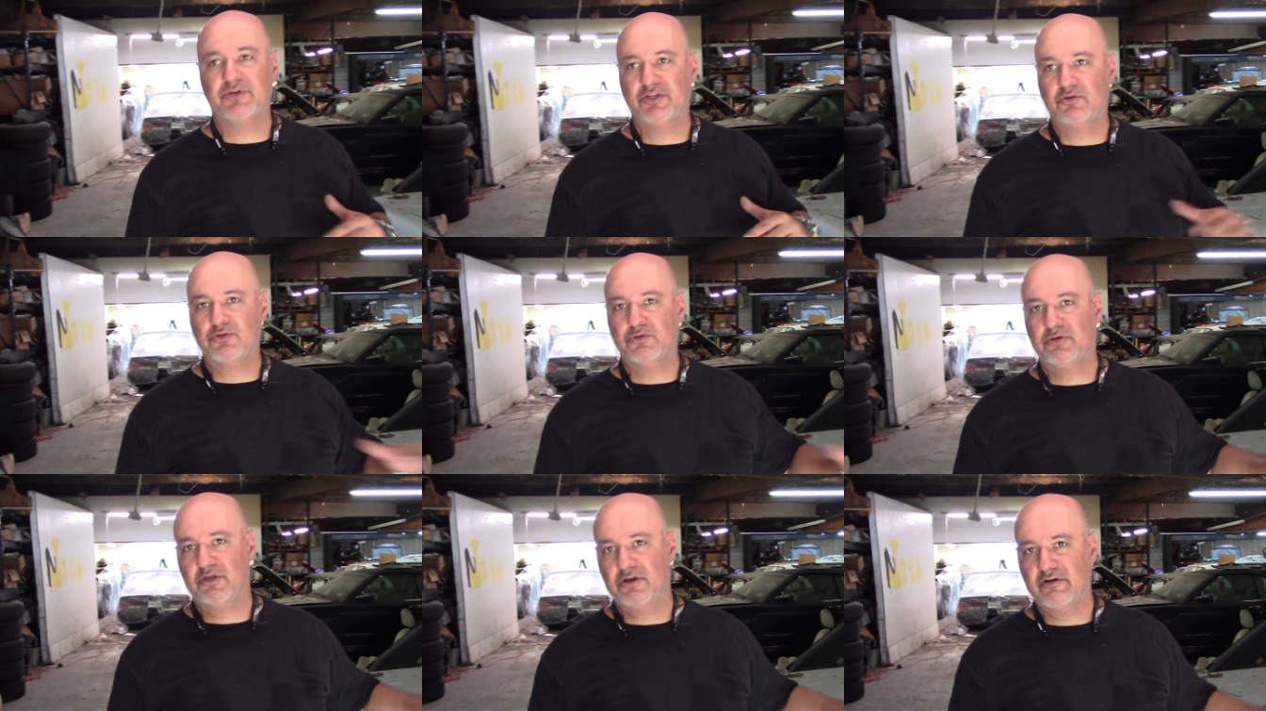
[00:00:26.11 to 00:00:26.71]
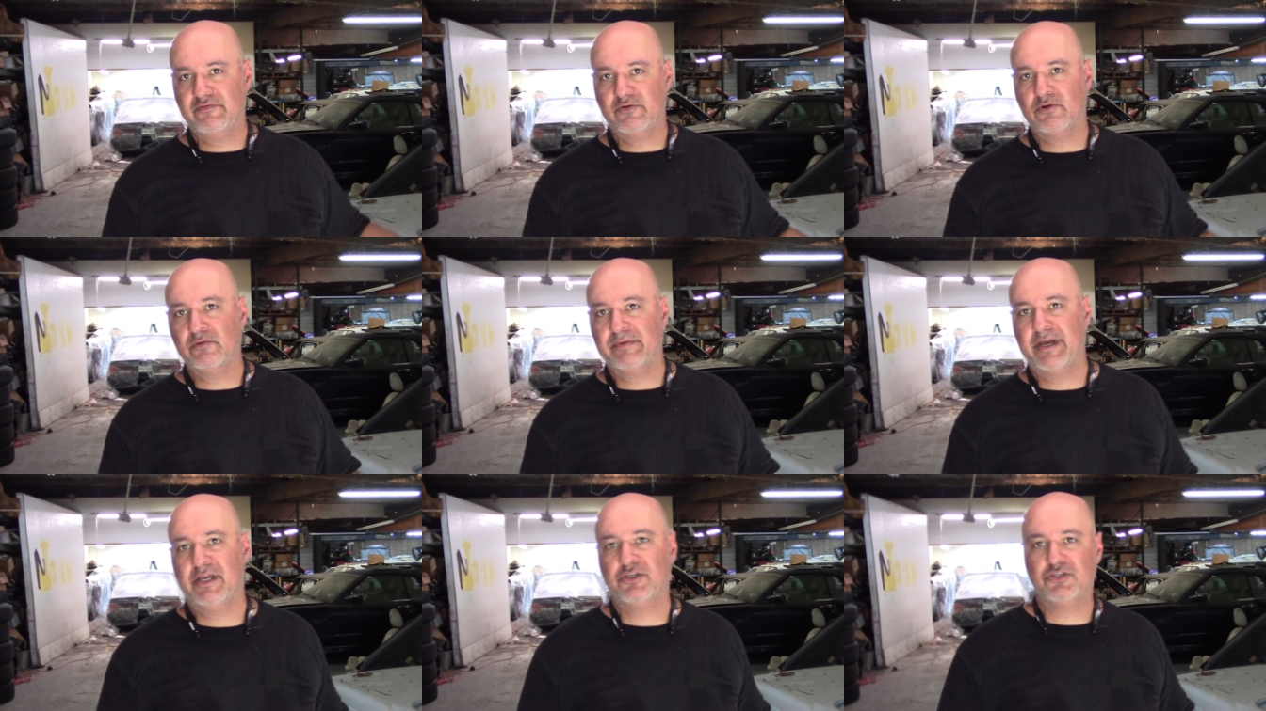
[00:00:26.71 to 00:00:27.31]
We're not doing an overall
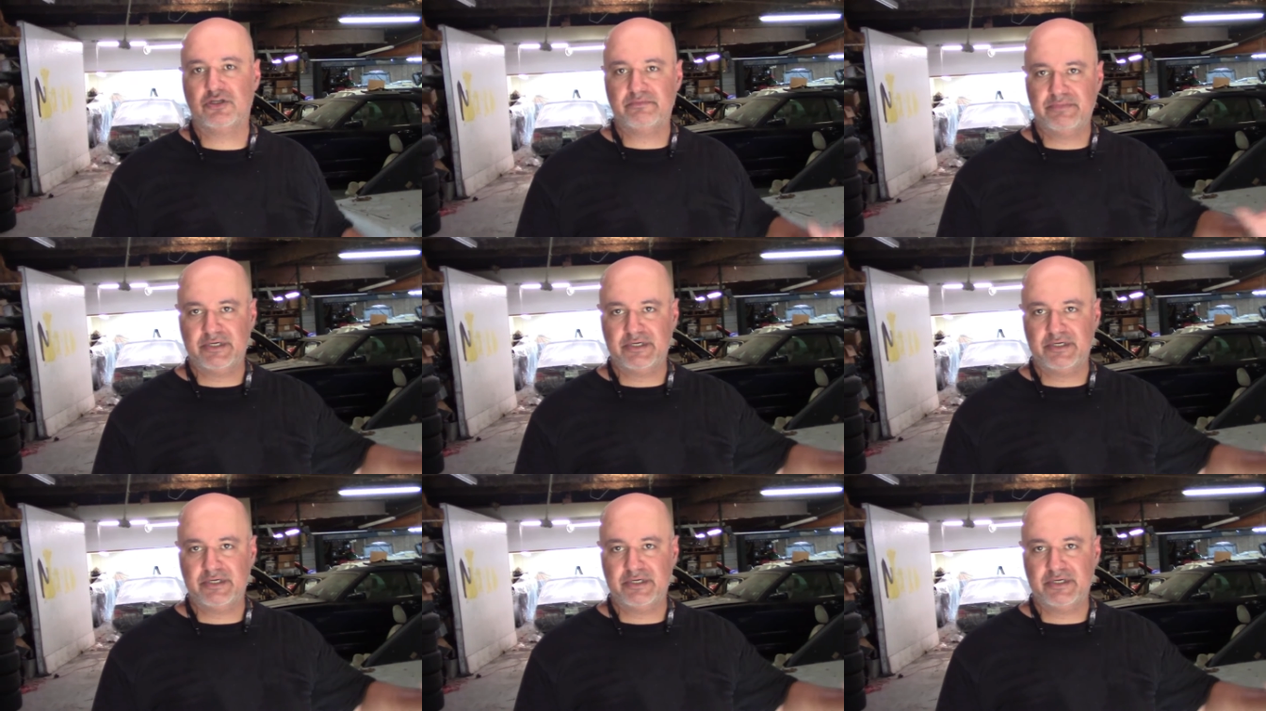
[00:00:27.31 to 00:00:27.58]
paint job,